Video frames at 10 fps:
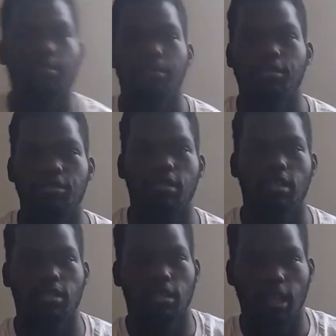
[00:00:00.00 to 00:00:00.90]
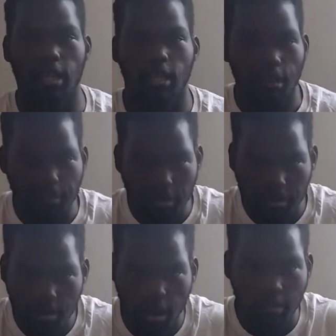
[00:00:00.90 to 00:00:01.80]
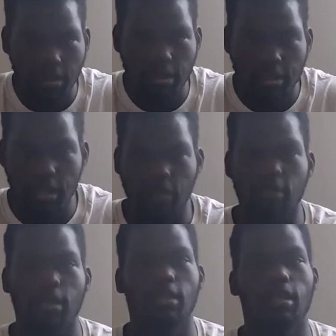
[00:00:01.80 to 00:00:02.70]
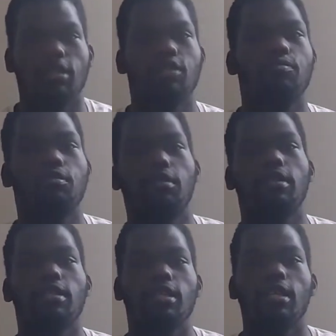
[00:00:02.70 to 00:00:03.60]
Make sure you guys like, comment, subscribe to the channel, Adonis Boy.